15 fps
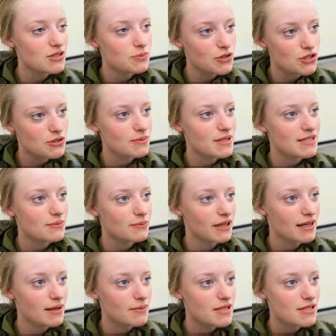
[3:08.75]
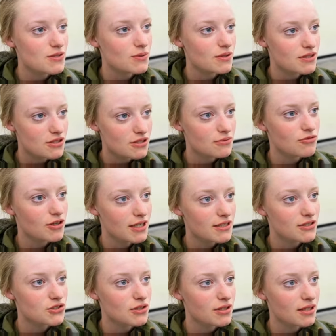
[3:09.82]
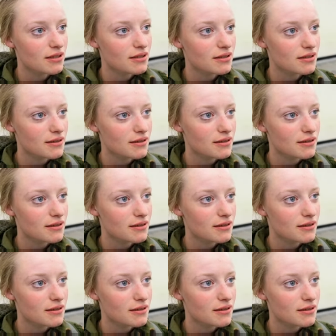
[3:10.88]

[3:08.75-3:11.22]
It's pushing me to my limits, which I'm really enjoying.